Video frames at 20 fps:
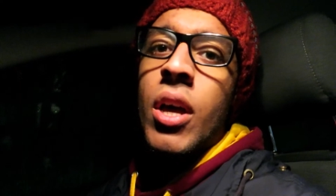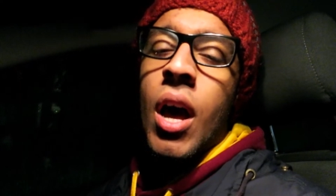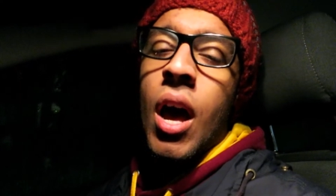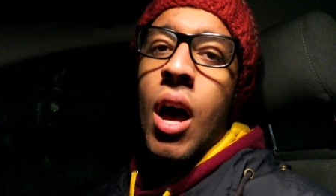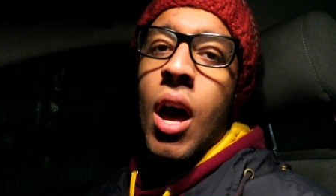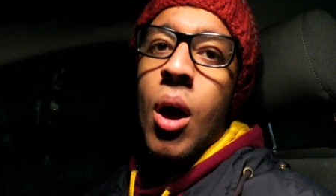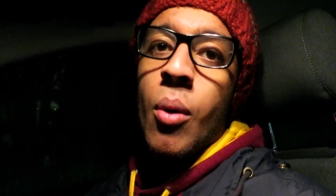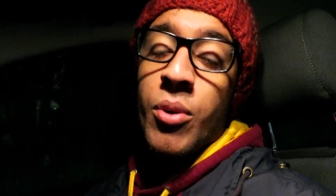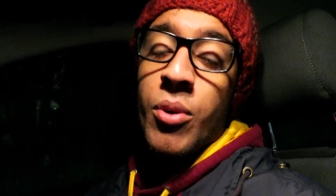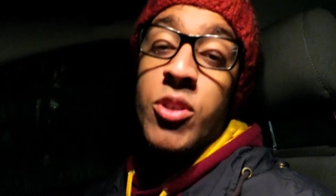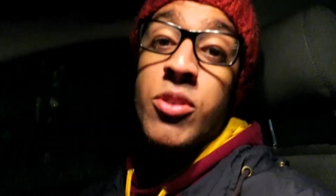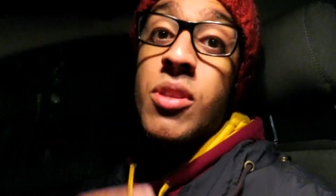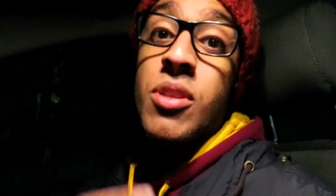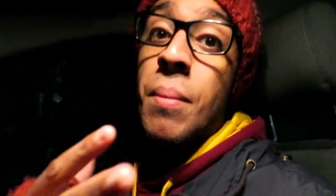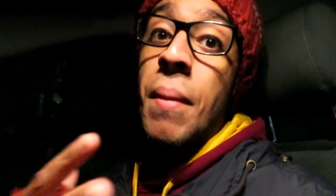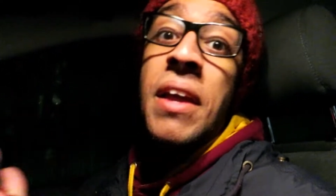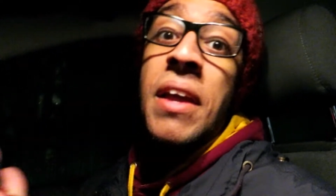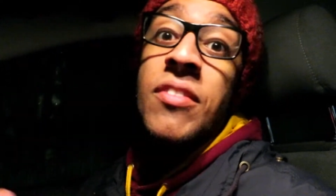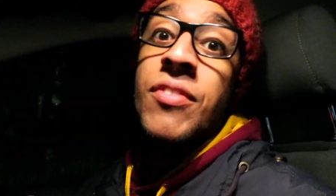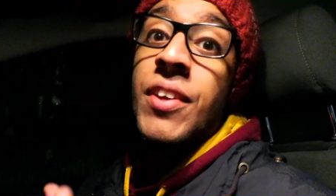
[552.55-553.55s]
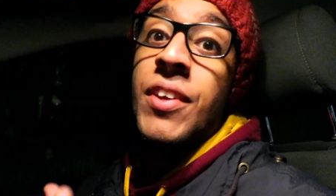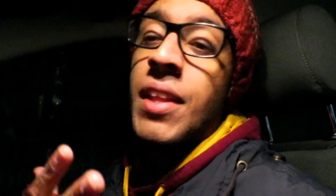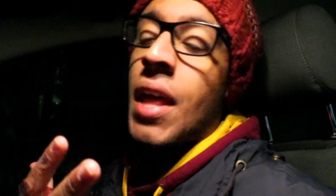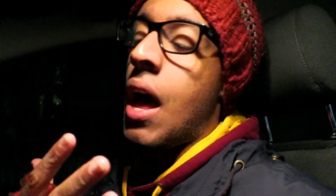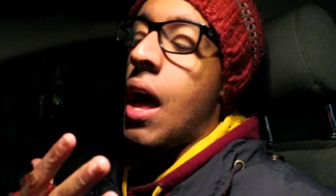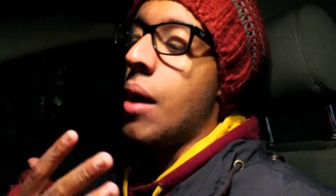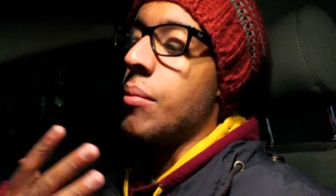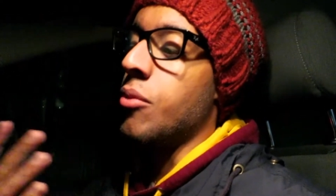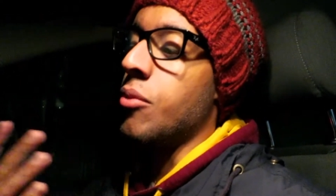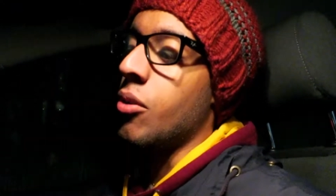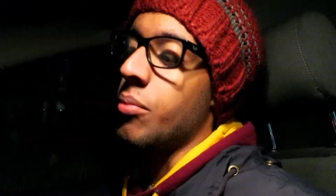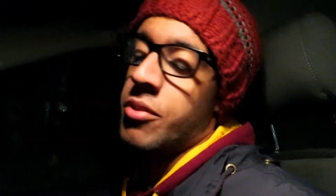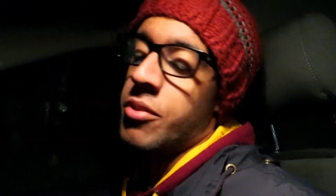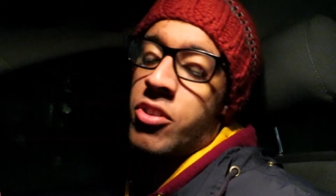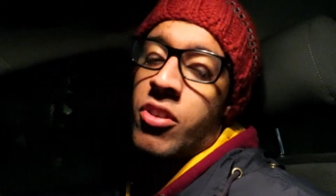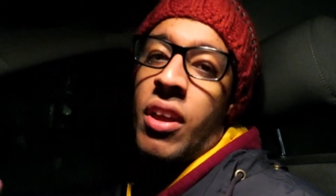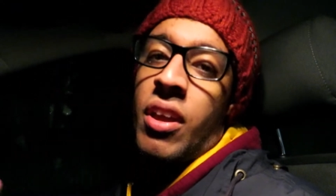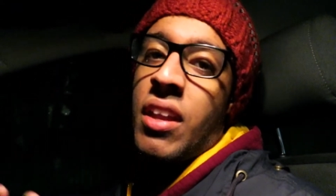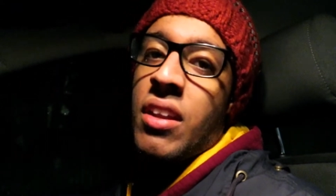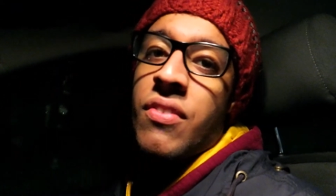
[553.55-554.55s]
uh, which is the main thing that I've not been
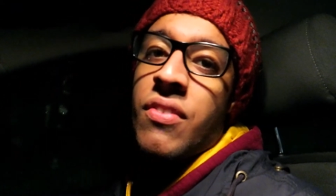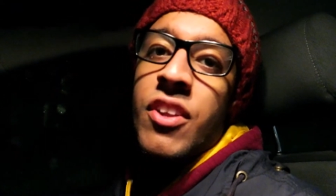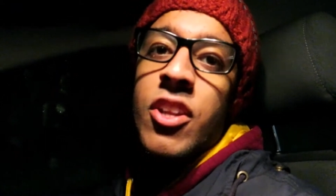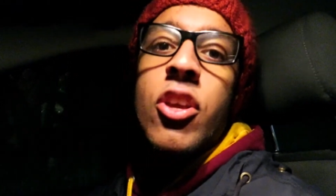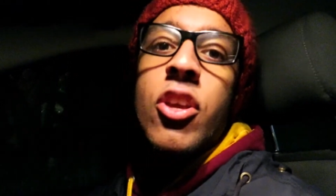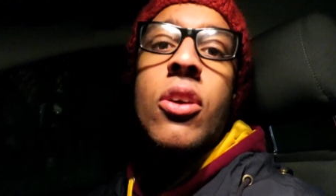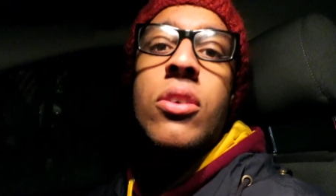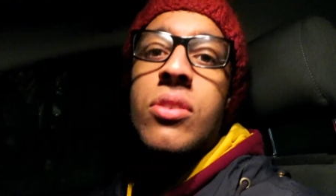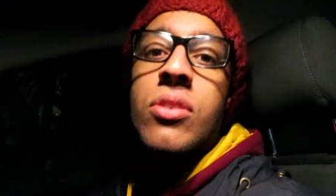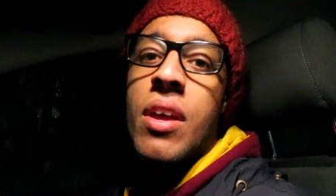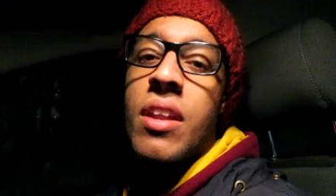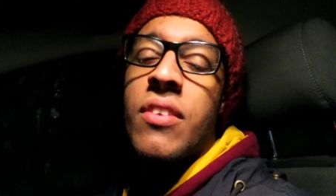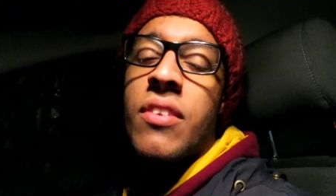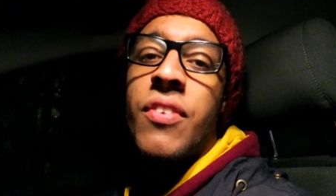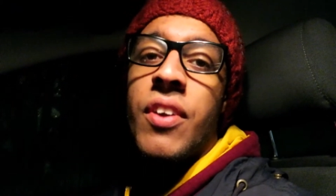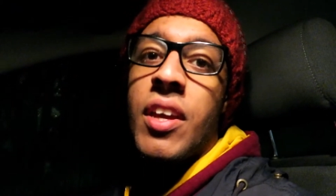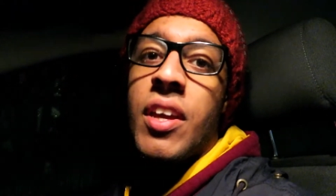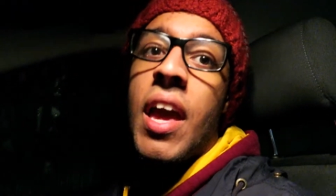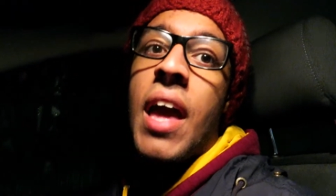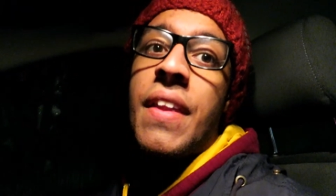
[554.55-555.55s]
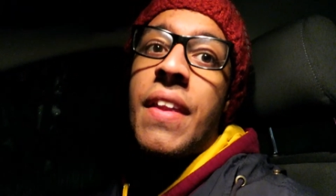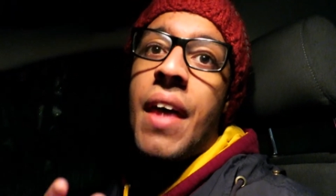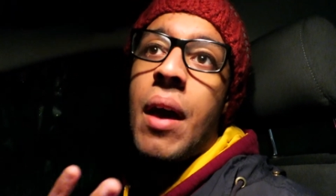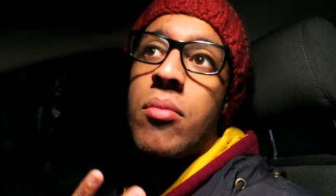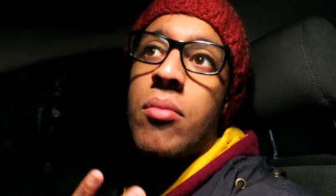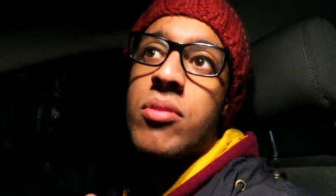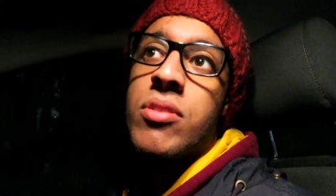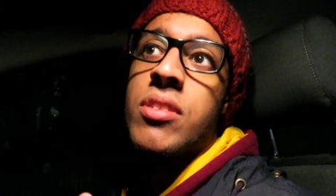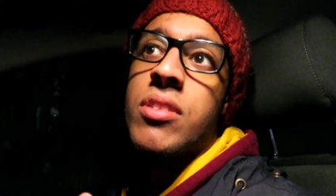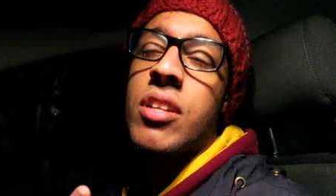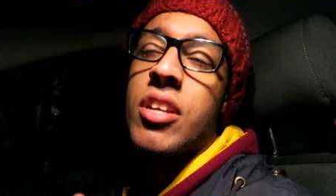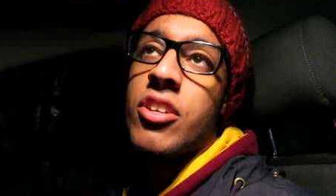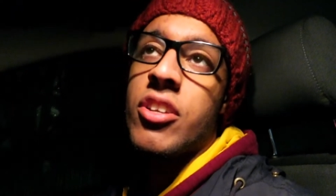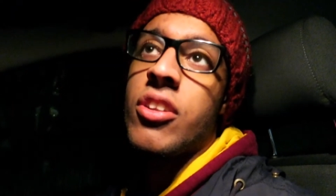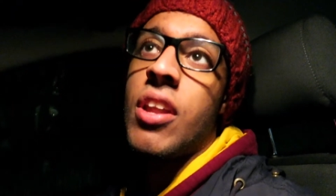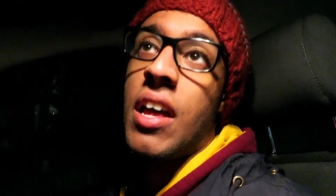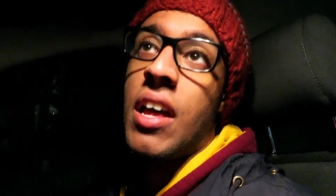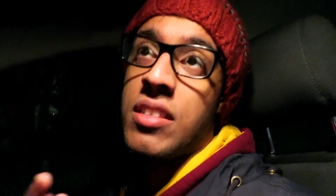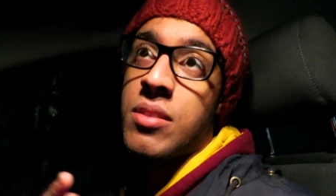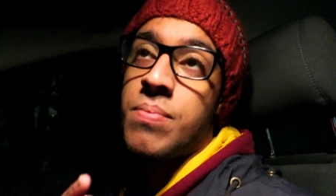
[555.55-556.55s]
doing any videos or anything, and that was lit,
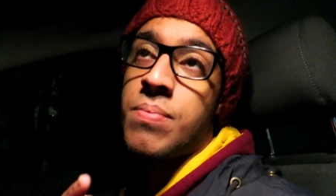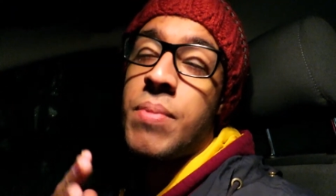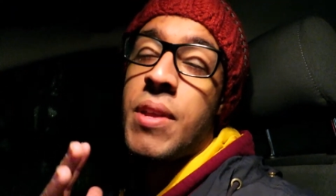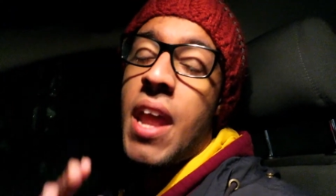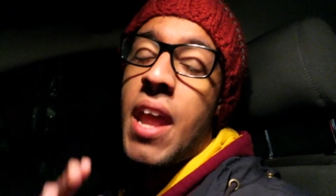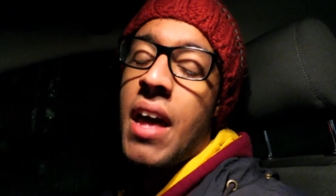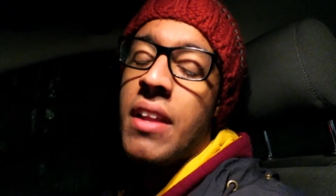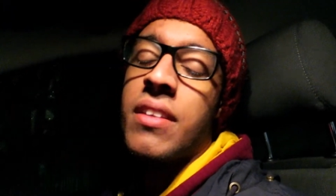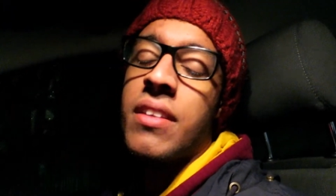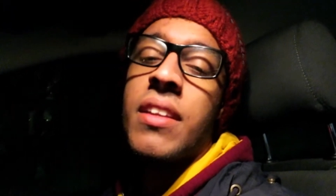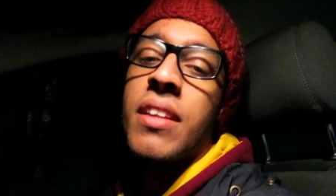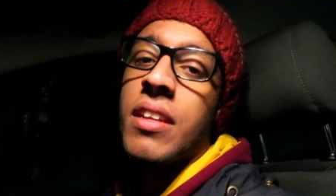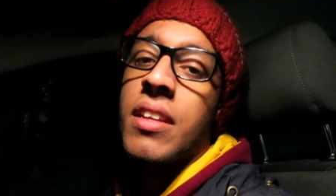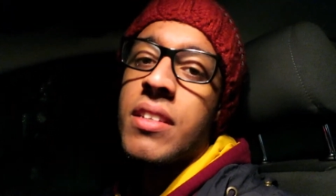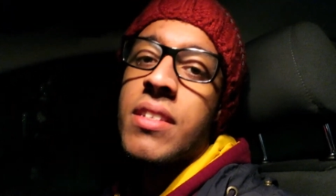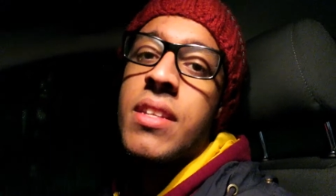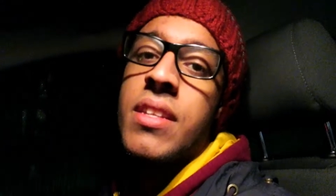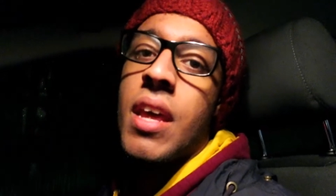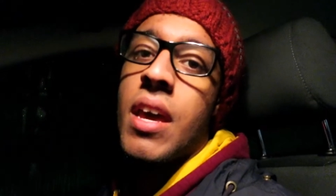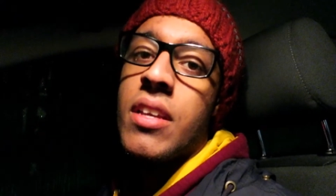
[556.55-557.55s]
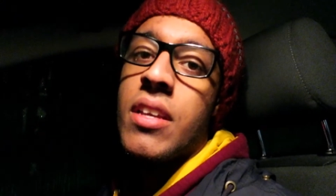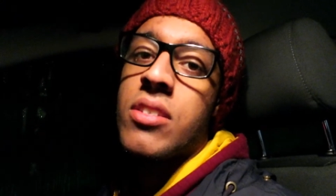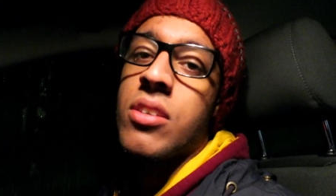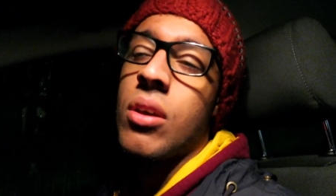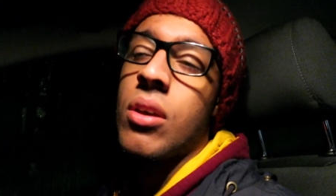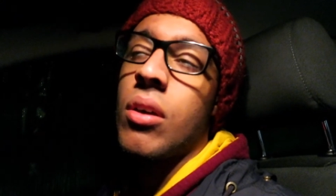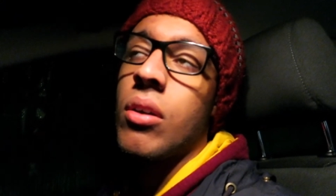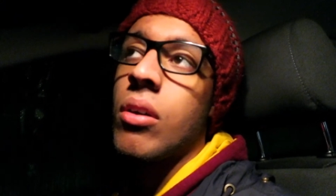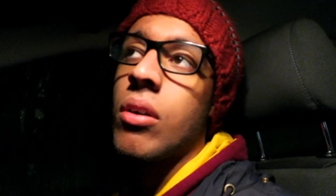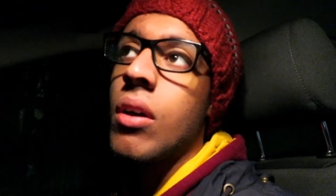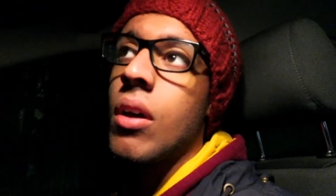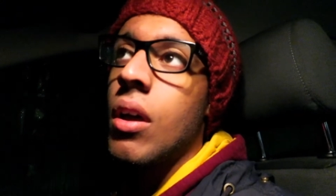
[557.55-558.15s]
that's been handed in today, so